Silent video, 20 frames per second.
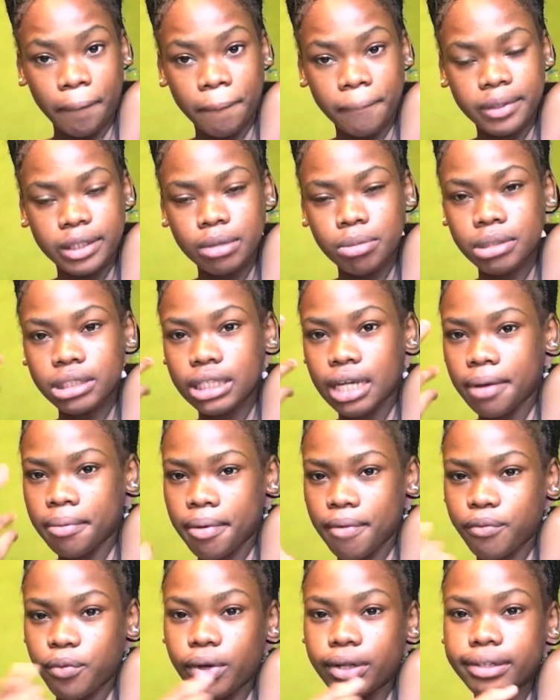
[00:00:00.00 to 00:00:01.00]
So basically, I'm going
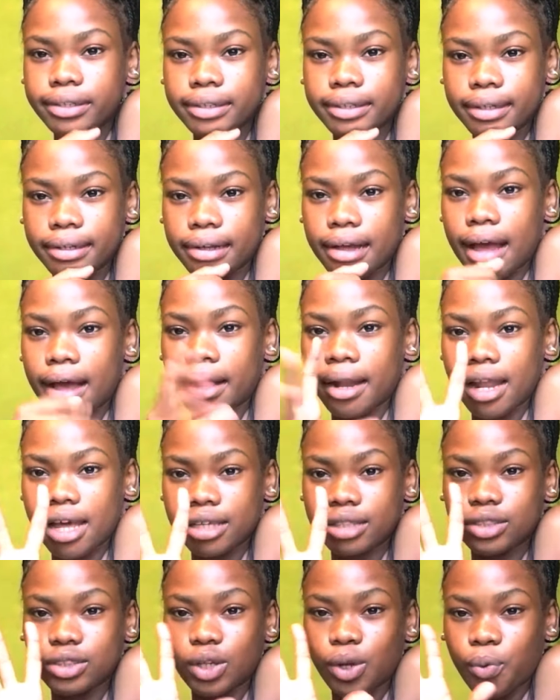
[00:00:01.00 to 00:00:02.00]
to have a class
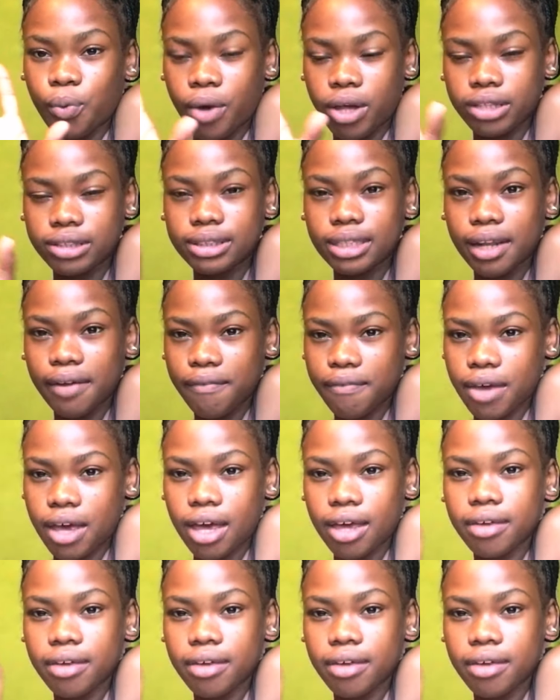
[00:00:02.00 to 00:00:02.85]
till 1 till 5.